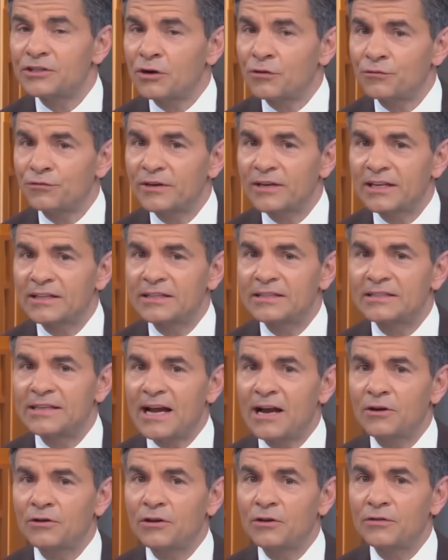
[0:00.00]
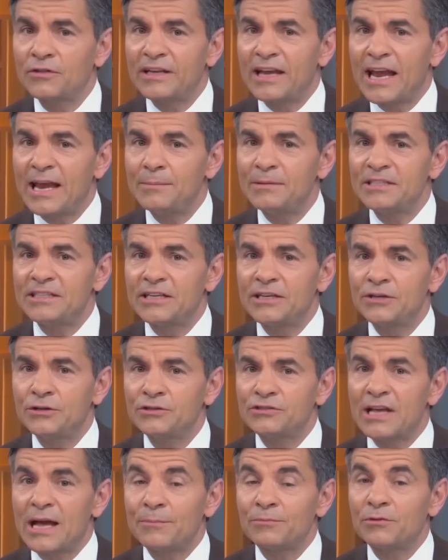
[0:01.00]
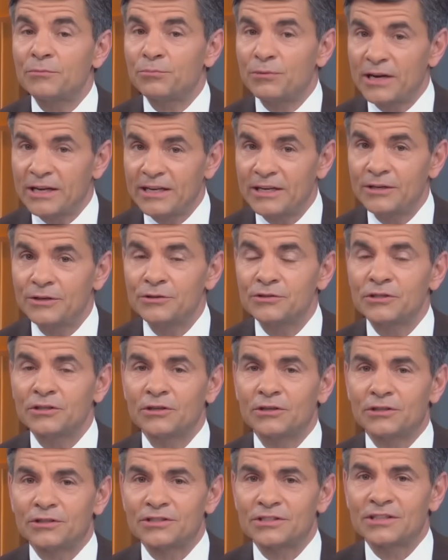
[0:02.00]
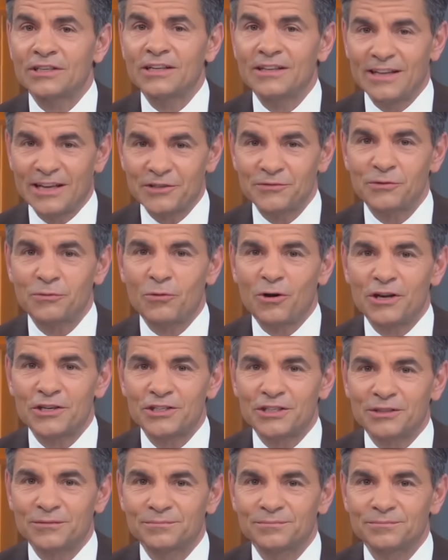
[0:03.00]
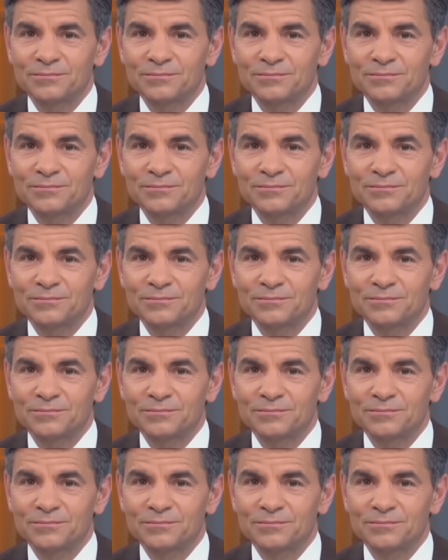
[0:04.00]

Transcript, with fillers: don't forget to download the ABC News app for breaking news alerts. Thanks for watching.